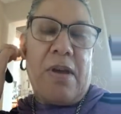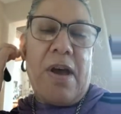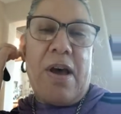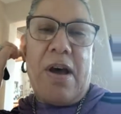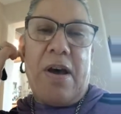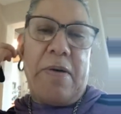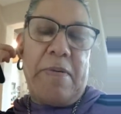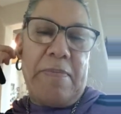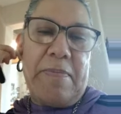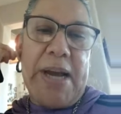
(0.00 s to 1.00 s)

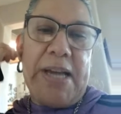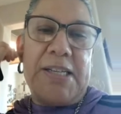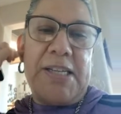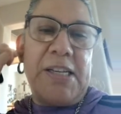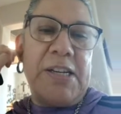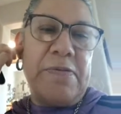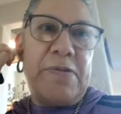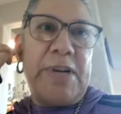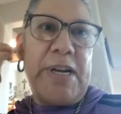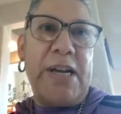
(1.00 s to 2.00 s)
my
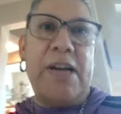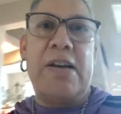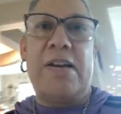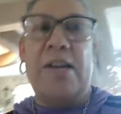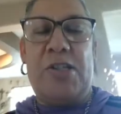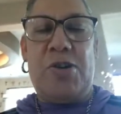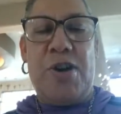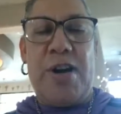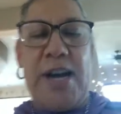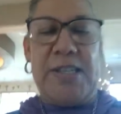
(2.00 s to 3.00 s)
delivery so
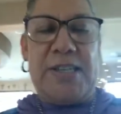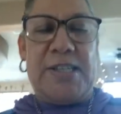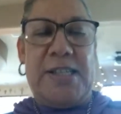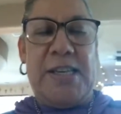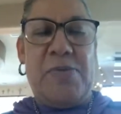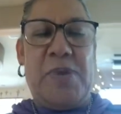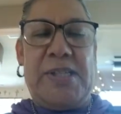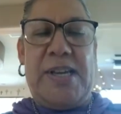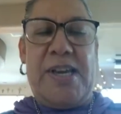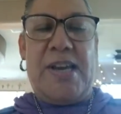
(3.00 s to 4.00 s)
you guys can see
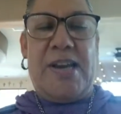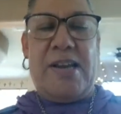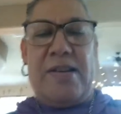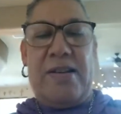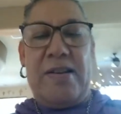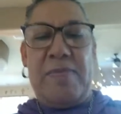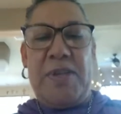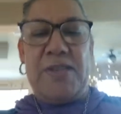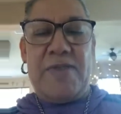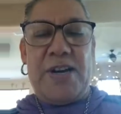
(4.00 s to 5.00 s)
what's in it. Let me
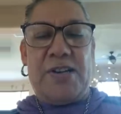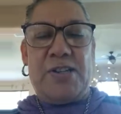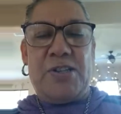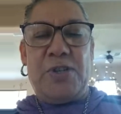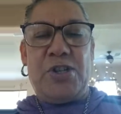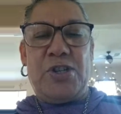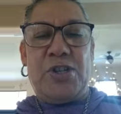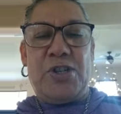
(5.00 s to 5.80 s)
see if I can switch.